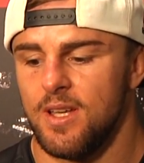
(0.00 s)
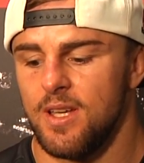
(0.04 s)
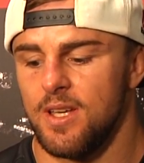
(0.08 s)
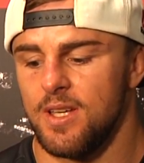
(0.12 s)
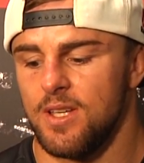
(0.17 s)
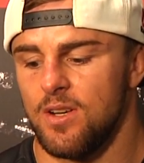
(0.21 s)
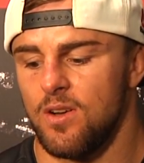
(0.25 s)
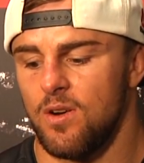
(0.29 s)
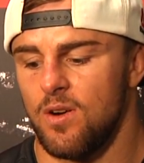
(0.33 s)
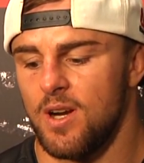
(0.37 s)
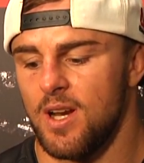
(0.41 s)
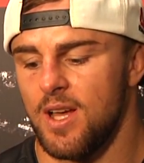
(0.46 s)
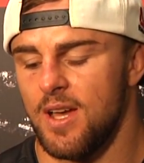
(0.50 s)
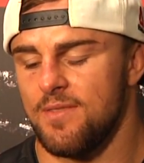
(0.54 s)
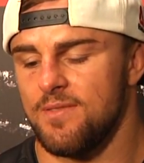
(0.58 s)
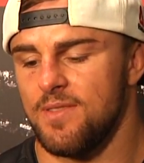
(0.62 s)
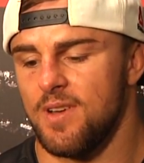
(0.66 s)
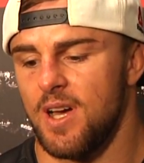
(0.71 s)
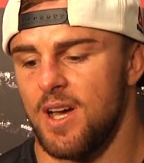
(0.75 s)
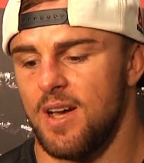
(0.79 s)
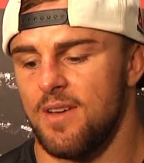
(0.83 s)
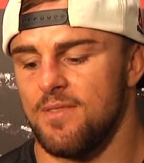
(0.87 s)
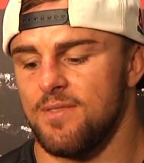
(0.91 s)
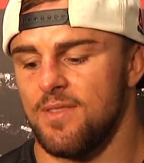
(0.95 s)
And
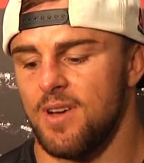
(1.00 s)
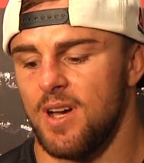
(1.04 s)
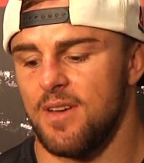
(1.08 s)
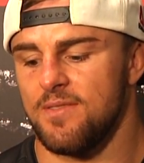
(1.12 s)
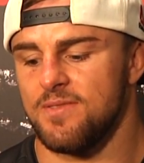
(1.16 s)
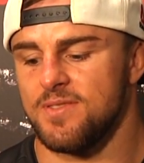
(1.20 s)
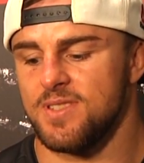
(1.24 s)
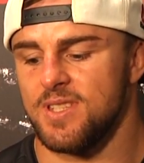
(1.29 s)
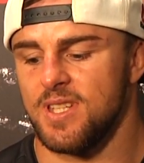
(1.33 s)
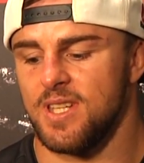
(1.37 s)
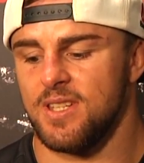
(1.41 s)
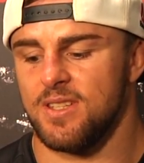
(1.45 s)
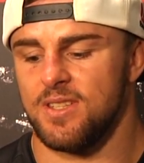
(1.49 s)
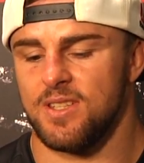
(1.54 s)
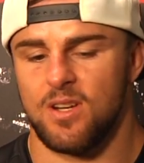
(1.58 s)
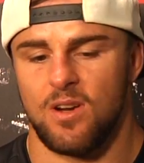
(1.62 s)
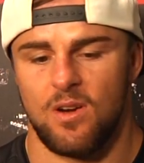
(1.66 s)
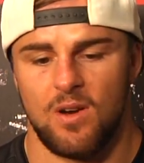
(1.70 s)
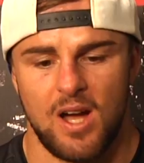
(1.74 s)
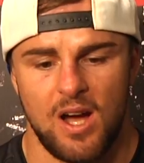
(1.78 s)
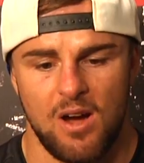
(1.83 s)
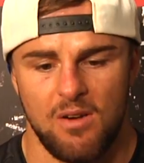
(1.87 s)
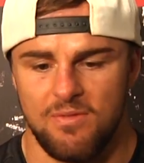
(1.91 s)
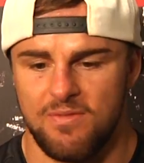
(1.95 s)
I've seen
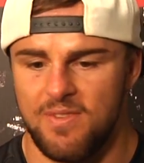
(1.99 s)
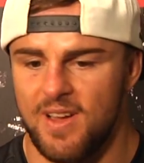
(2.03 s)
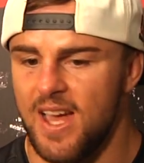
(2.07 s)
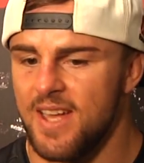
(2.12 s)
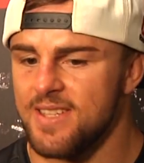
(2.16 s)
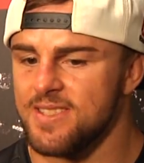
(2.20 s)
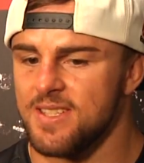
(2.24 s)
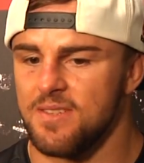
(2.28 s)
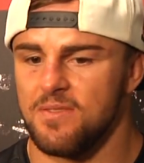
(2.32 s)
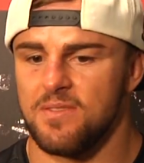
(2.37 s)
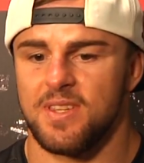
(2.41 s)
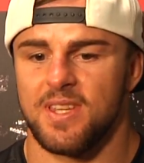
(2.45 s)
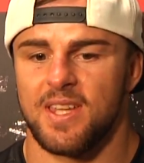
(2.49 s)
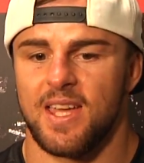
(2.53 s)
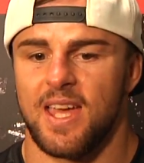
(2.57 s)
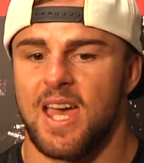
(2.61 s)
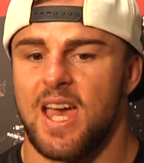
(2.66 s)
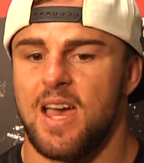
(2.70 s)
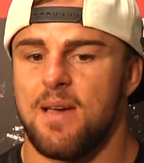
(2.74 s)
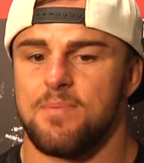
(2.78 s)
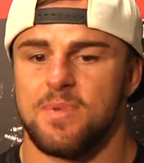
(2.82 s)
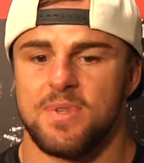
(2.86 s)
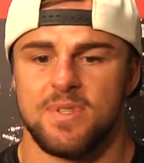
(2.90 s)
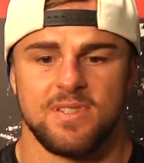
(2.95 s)
how fast everything
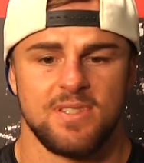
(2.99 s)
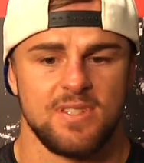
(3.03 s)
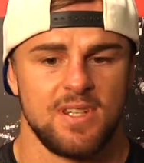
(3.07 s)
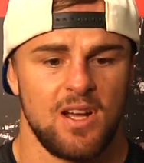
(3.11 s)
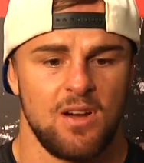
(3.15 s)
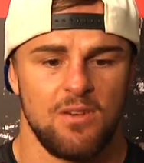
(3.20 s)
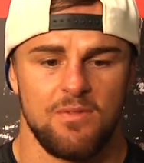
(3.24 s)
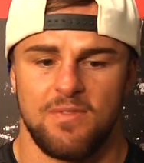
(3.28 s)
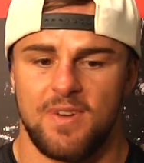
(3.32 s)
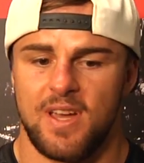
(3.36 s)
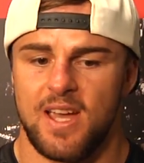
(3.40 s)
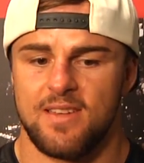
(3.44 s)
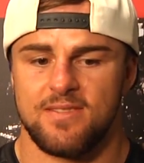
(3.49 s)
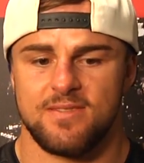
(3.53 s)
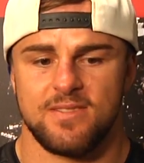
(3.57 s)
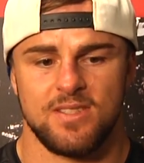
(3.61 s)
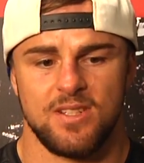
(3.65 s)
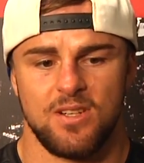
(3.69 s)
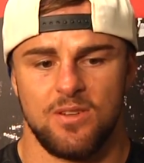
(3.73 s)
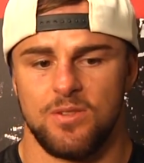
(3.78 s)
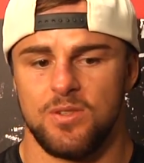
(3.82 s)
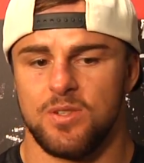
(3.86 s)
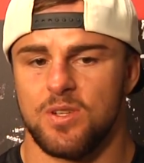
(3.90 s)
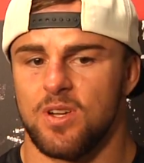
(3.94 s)
happens and how fast
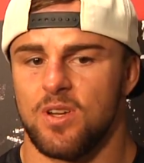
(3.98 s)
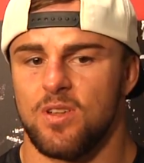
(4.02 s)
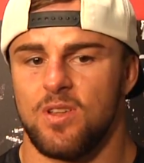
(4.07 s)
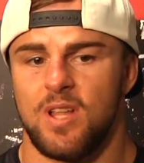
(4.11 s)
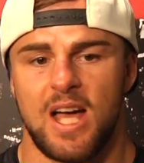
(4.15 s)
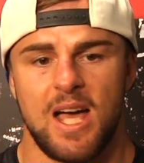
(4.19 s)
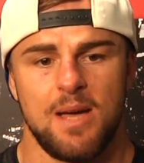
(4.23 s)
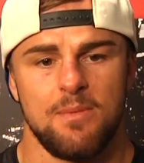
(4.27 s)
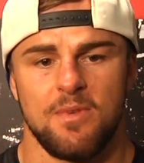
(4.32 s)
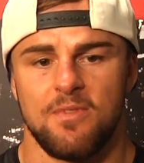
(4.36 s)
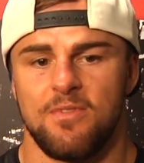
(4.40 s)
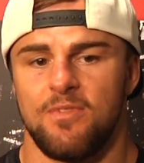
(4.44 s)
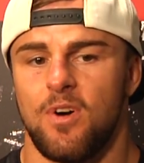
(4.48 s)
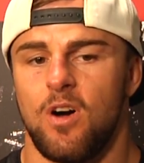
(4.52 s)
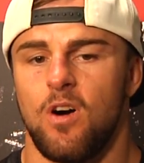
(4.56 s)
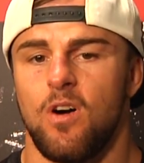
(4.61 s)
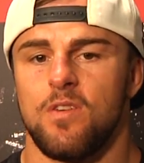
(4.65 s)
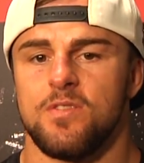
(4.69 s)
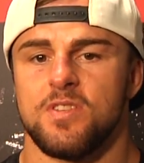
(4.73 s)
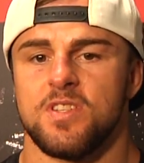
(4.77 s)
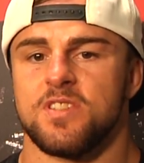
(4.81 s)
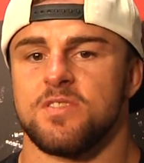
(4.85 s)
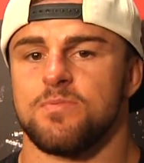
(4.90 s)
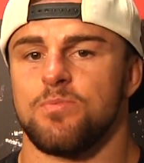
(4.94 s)
you can climb and fall
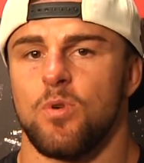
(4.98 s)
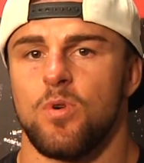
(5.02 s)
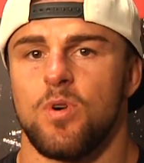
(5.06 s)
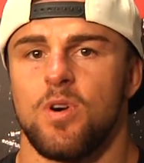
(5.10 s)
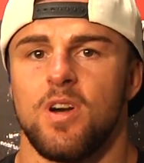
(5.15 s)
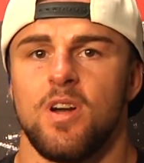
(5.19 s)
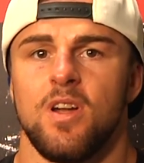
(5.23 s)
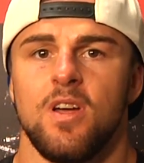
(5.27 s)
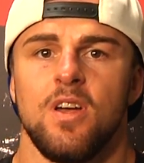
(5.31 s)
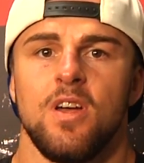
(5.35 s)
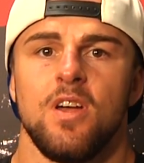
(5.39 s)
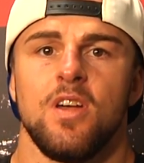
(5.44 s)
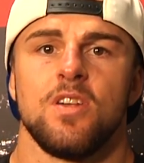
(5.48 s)
in this sport.